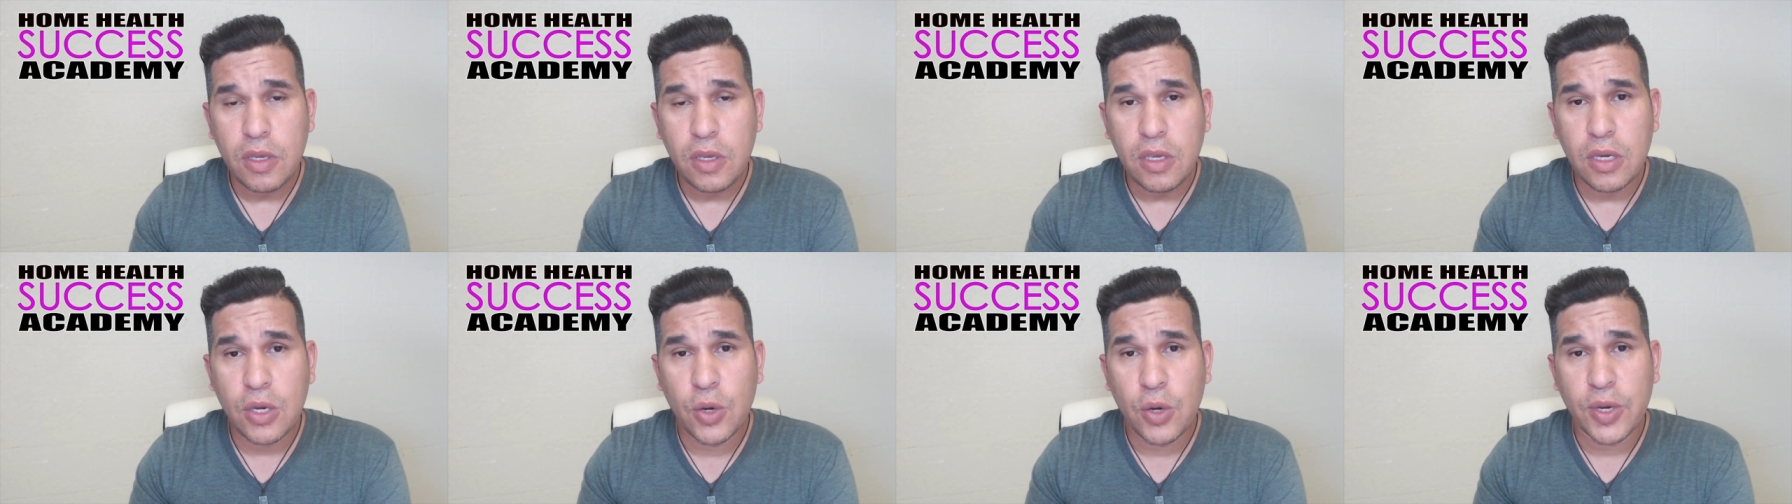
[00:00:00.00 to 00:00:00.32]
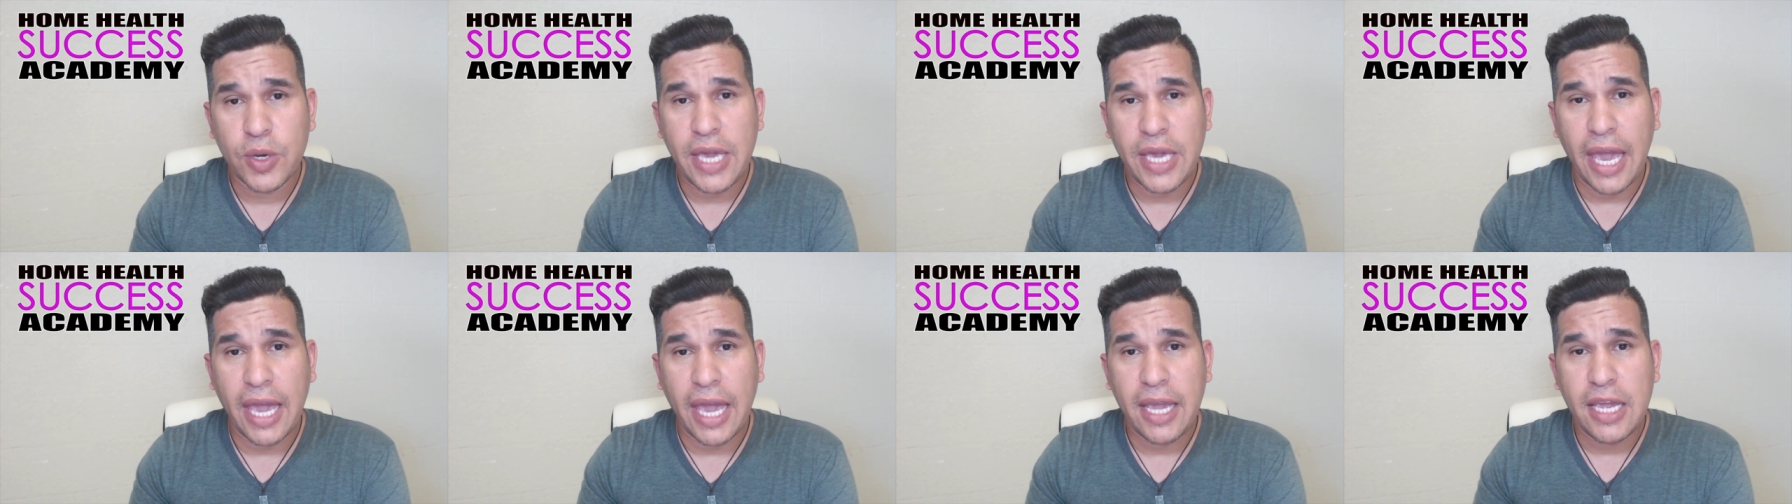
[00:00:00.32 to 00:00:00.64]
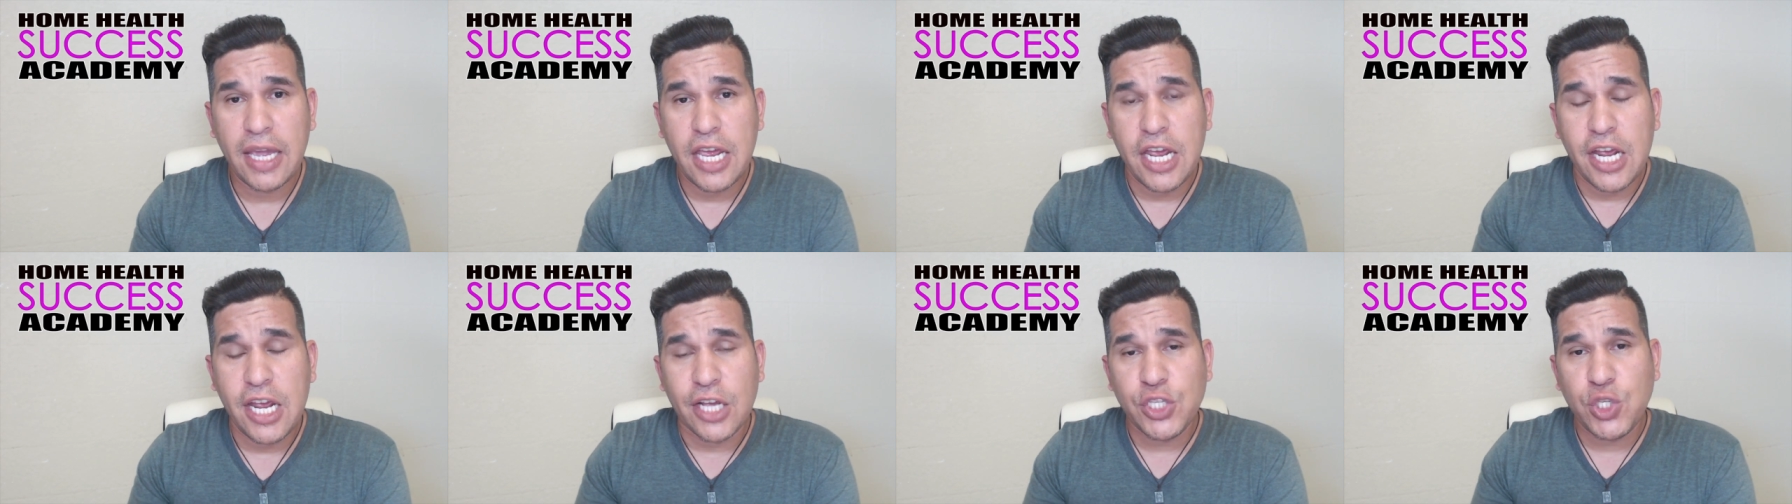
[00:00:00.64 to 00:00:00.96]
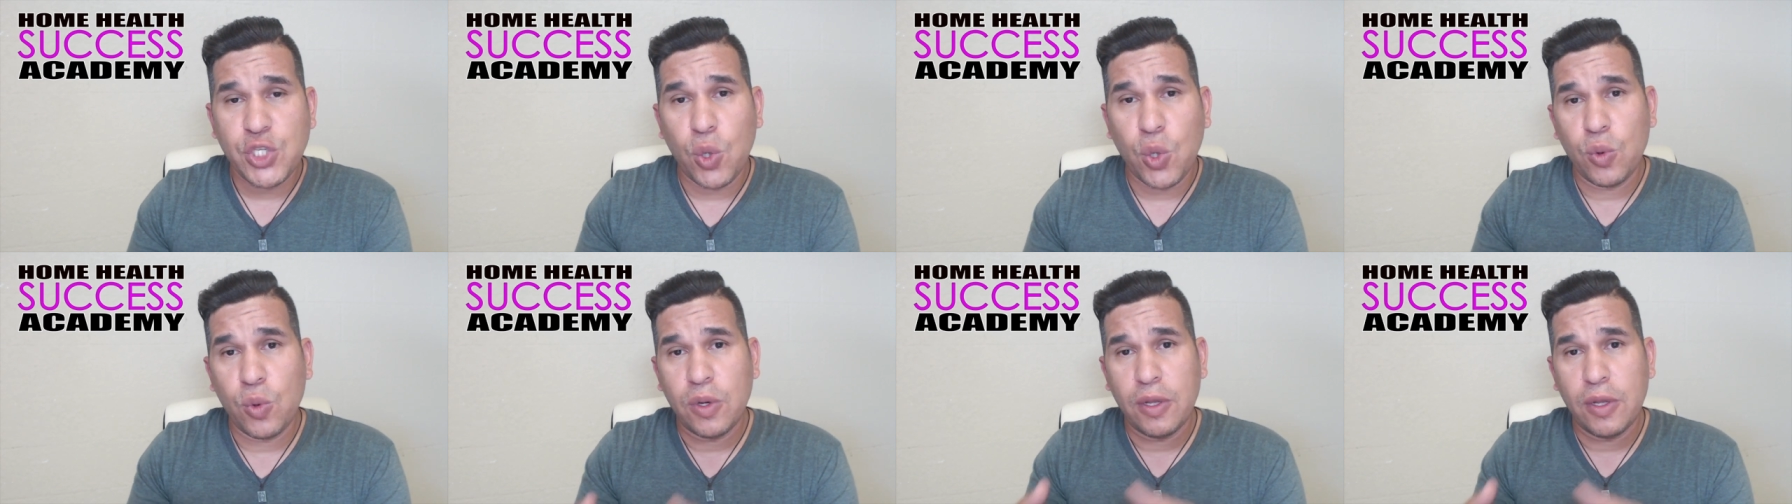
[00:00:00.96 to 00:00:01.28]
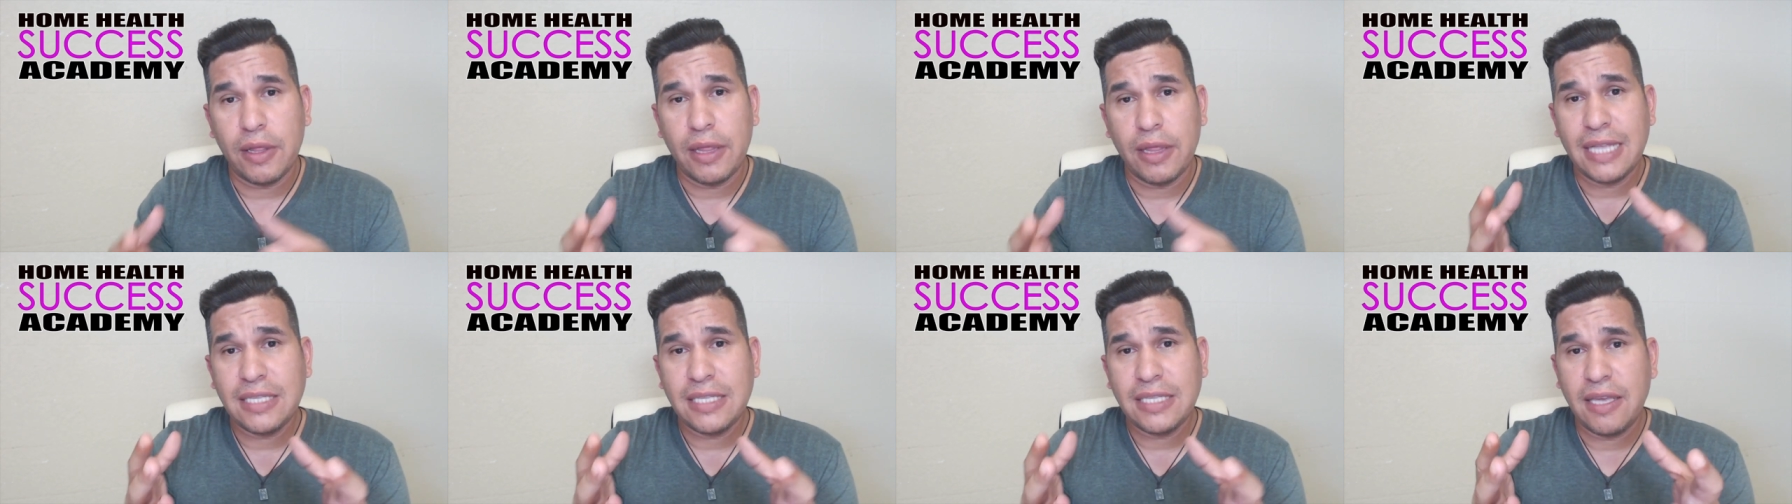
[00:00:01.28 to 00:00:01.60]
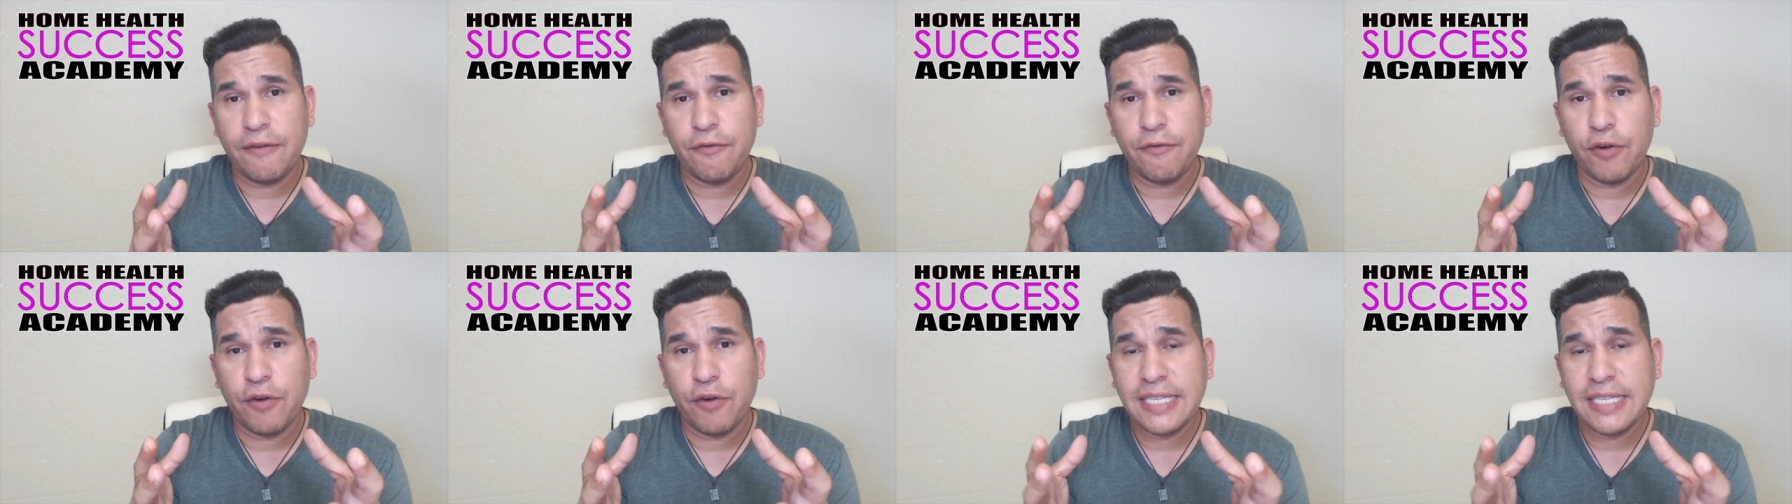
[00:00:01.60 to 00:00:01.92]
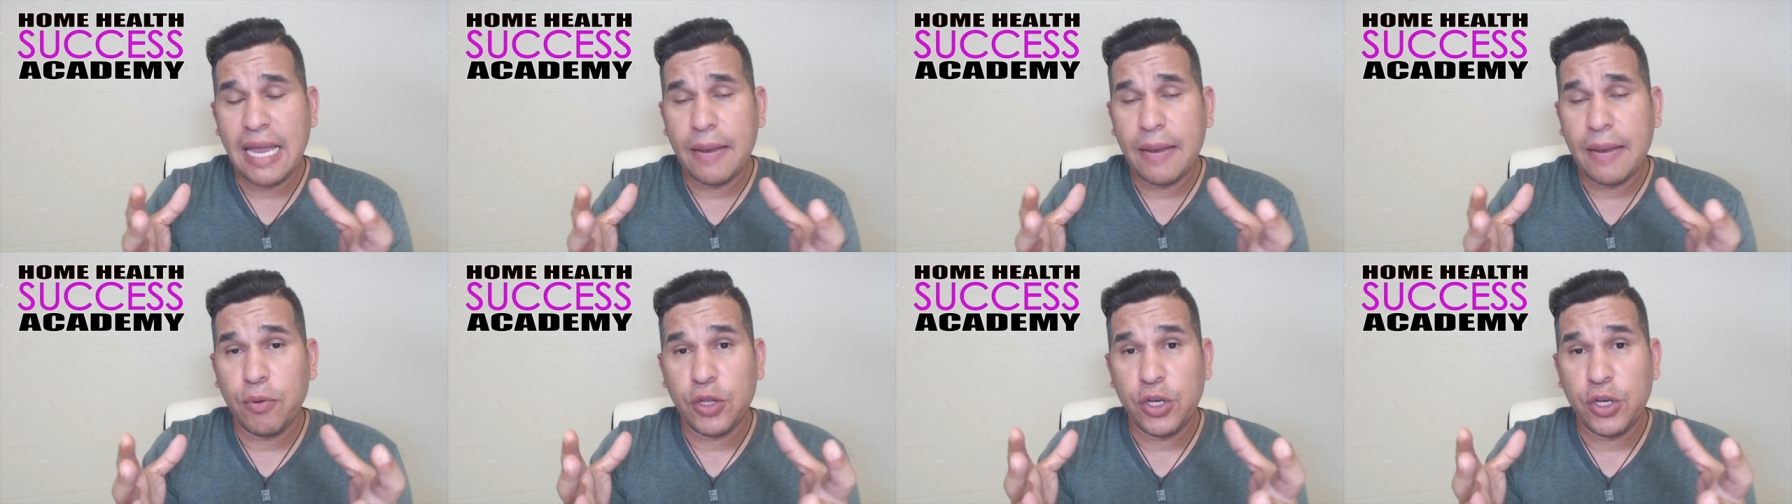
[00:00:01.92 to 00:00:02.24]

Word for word: Okay, so let's say, for example,